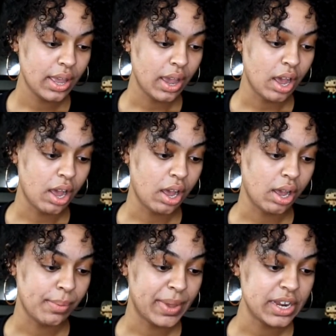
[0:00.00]

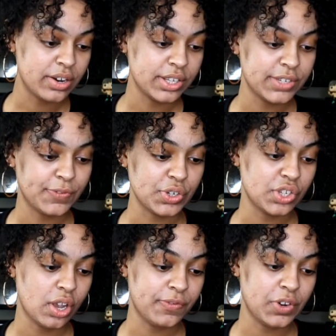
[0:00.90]
adherence for
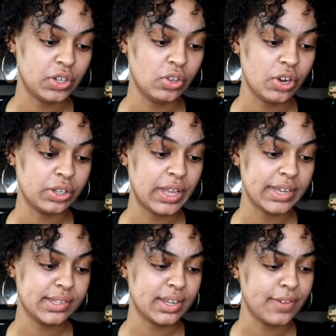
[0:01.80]
softer and
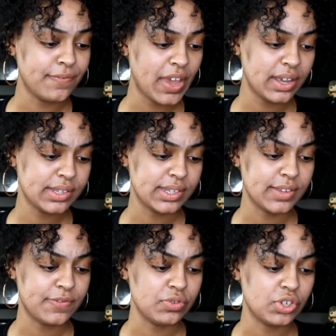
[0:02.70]
long-lasting effects as
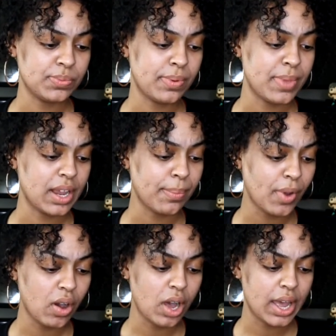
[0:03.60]
if you just put makeup
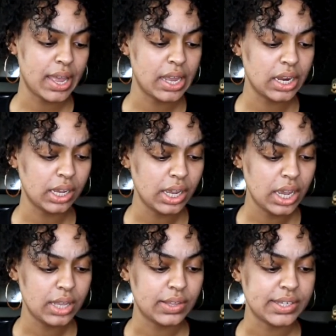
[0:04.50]
on.
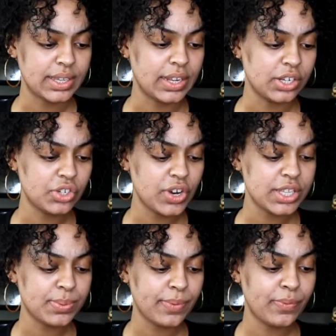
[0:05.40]
They say that it's
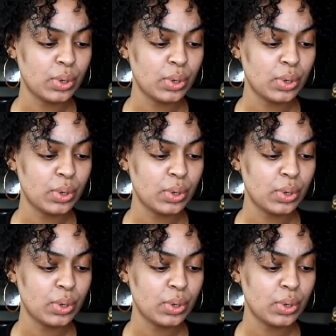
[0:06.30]
transfer